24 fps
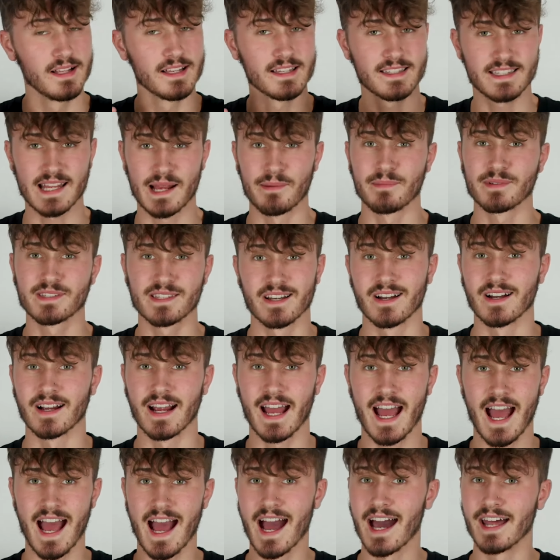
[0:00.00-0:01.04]

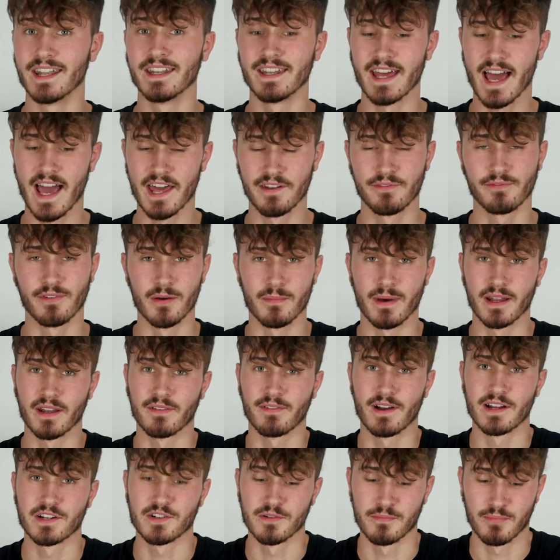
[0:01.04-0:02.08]
Samsung and headphone
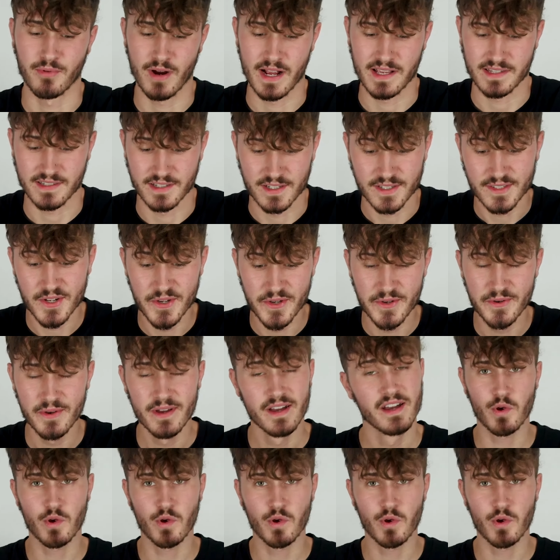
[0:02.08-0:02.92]
manufacturer brands to do.